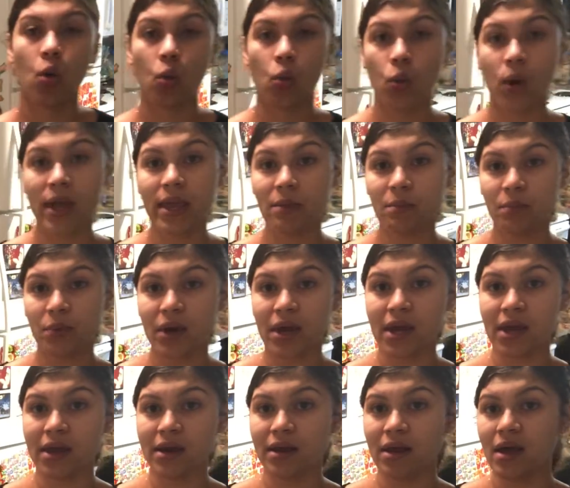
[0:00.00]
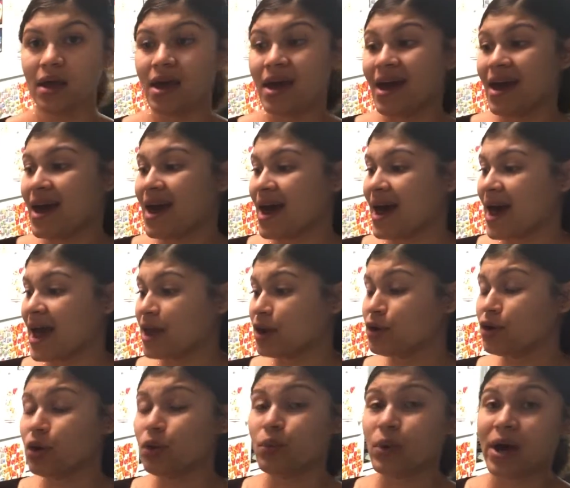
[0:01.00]
White bread. I
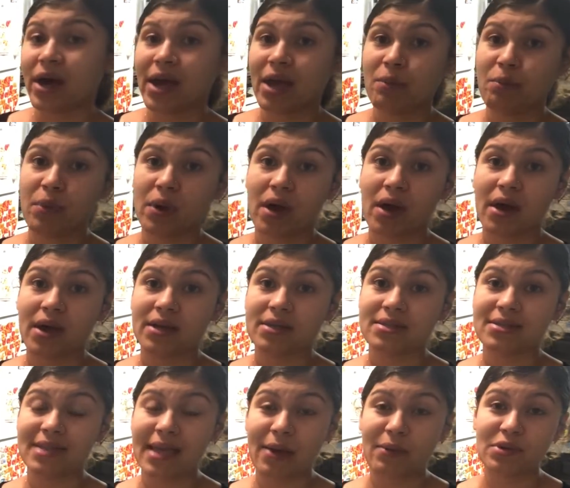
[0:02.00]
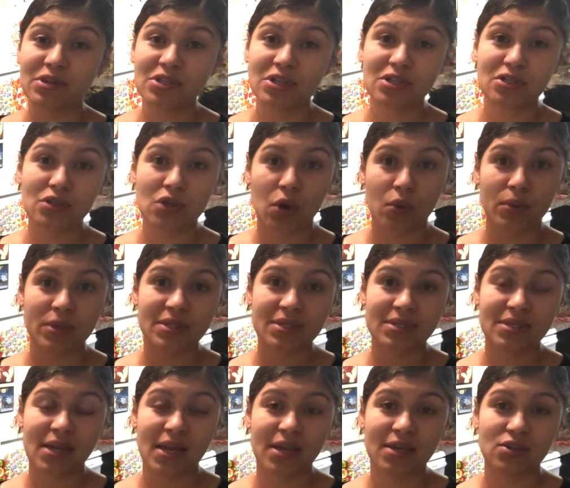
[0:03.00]
don't know why, but sandwiches
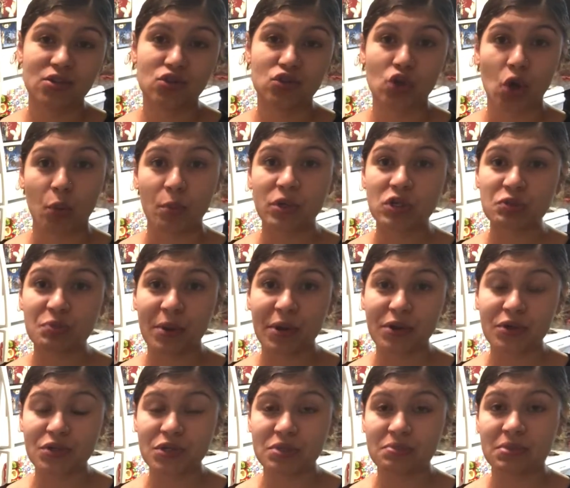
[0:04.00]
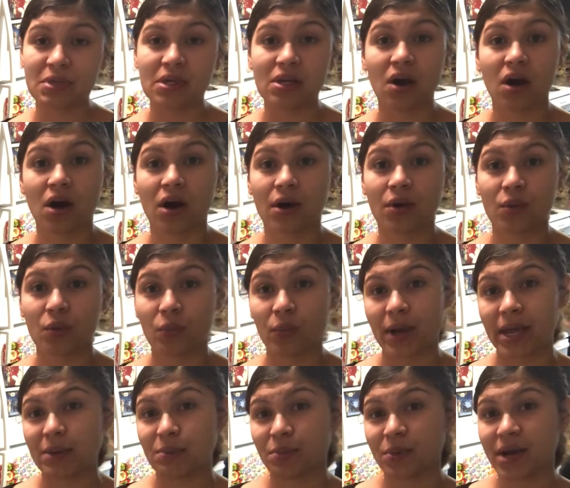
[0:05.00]
always taste so much better to me on
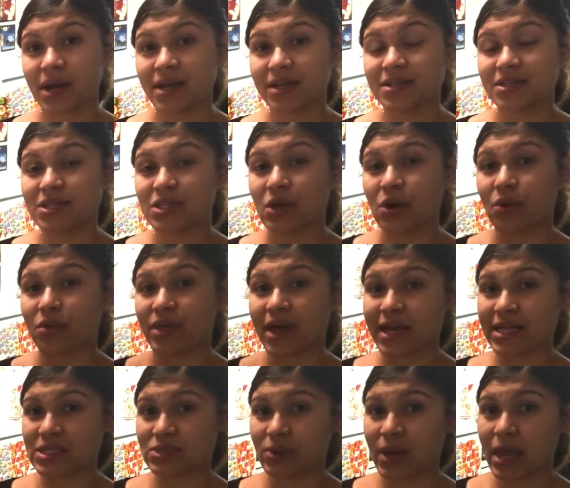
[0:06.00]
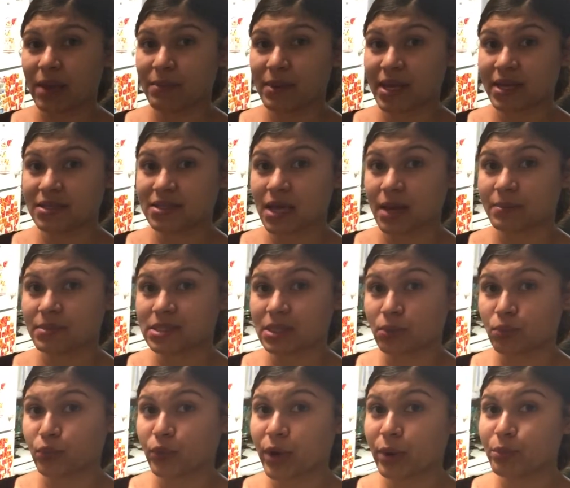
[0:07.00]
white bread, so that's why I picked up
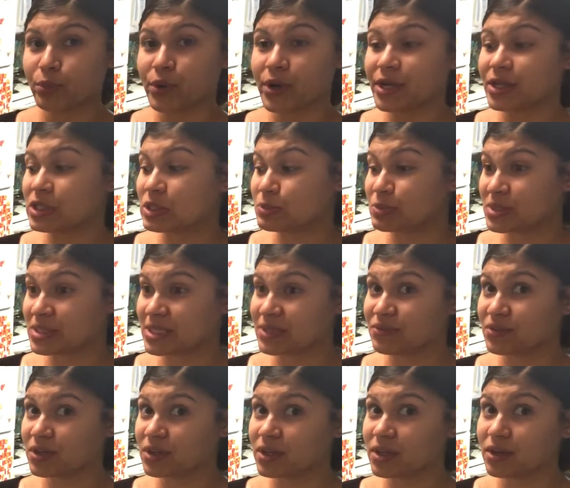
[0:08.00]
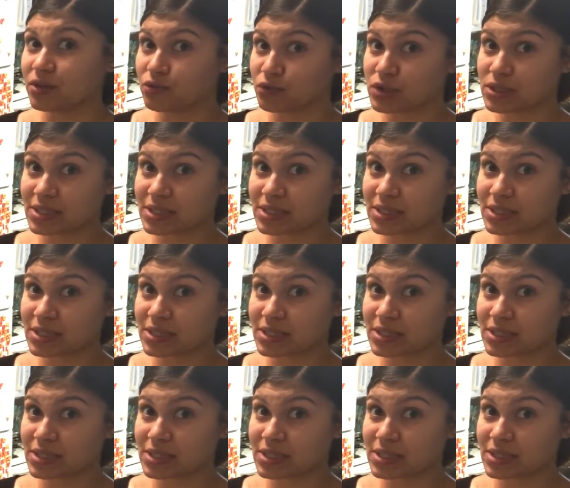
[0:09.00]
some white bread specifically for